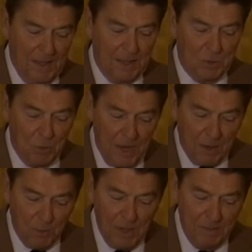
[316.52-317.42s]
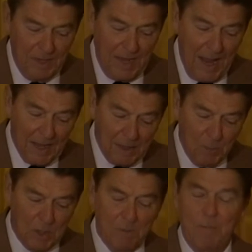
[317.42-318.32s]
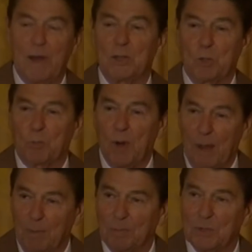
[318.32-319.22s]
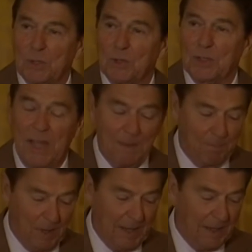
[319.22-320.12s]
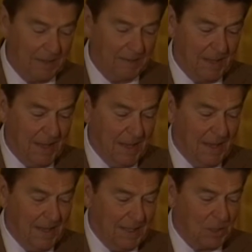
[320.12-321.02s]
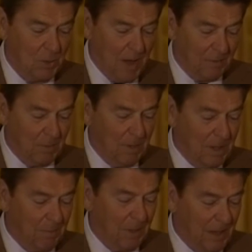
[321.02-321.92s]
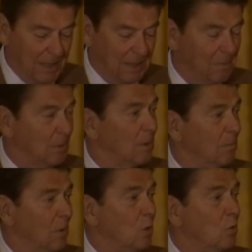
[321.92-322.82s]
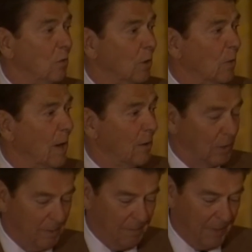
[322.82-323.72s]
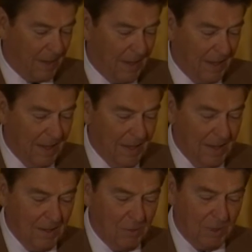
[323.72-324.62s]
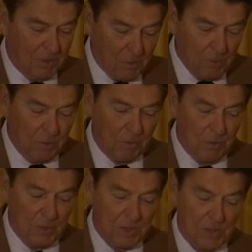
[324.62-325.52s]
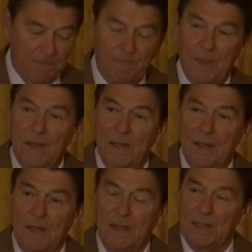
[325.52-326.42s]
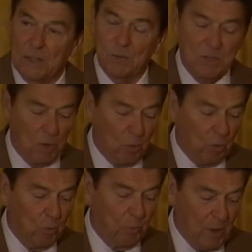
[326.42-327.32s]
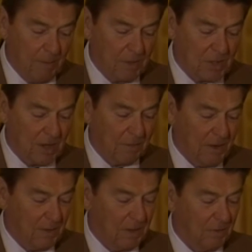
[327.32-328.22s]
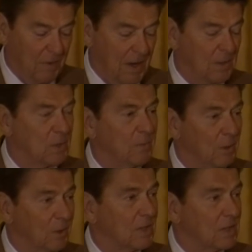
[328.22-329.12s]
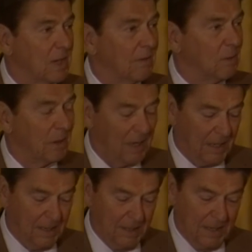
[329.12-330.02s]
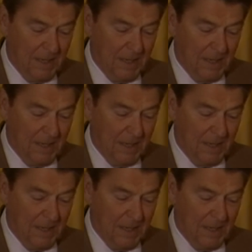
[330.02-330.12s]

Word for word: that you can't really be candid with them about your problems and your game plan, that you have to manipulate them or maneuver around them. Well, the truth, of course, and this was the whole premise our founding fathers built this government on